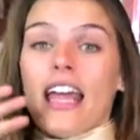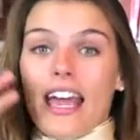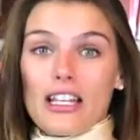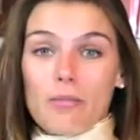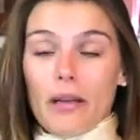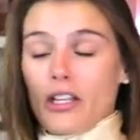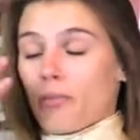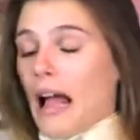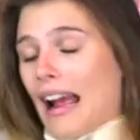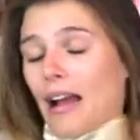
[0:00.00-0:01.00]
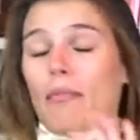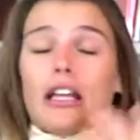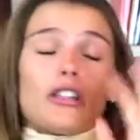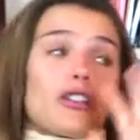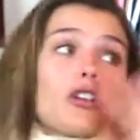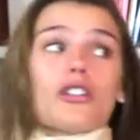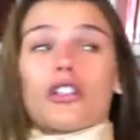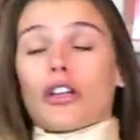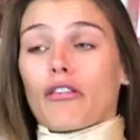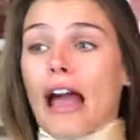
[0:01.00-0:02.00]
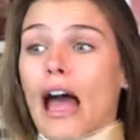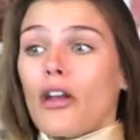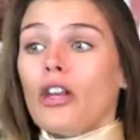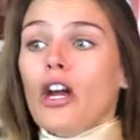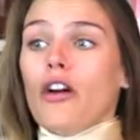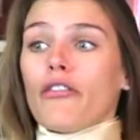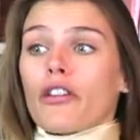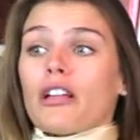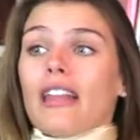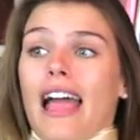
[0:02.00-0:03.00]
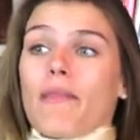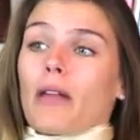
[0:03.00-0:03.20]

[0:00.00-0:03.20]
It's pitch black. I'm like searching around for the light,